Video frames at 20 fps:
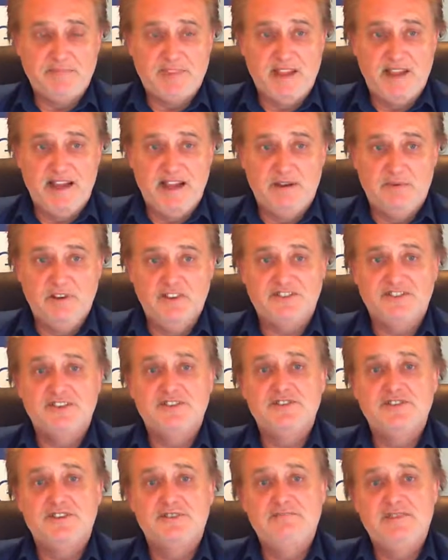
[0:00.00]
Once I
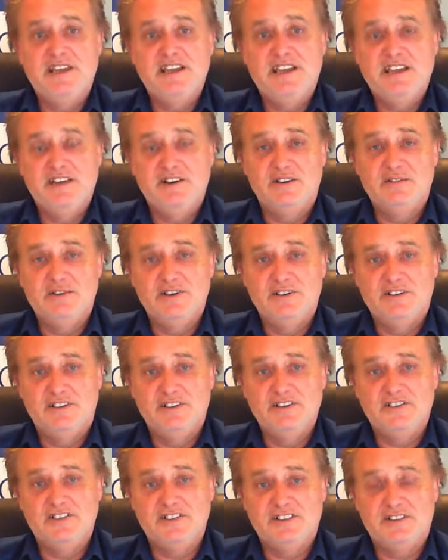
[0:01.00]
joined banking, I
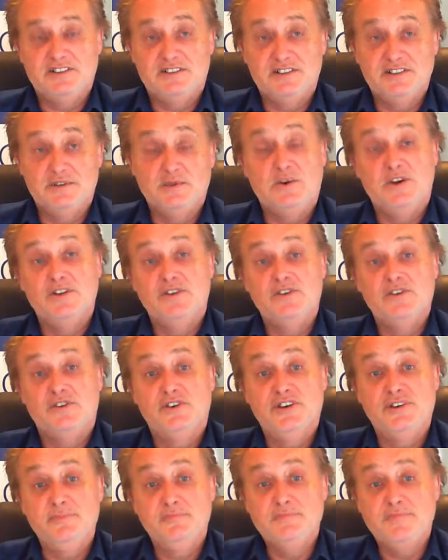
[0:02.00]
realised that I quite
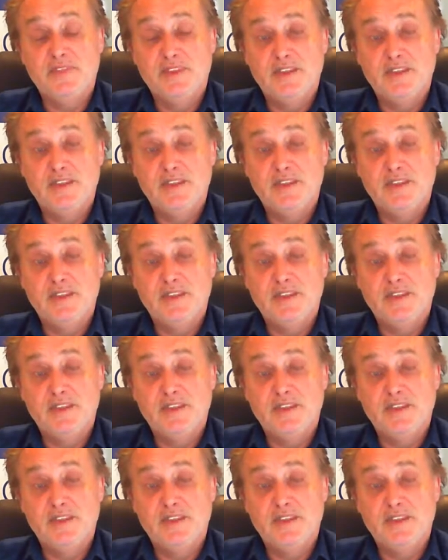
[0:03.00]
enjoyed it.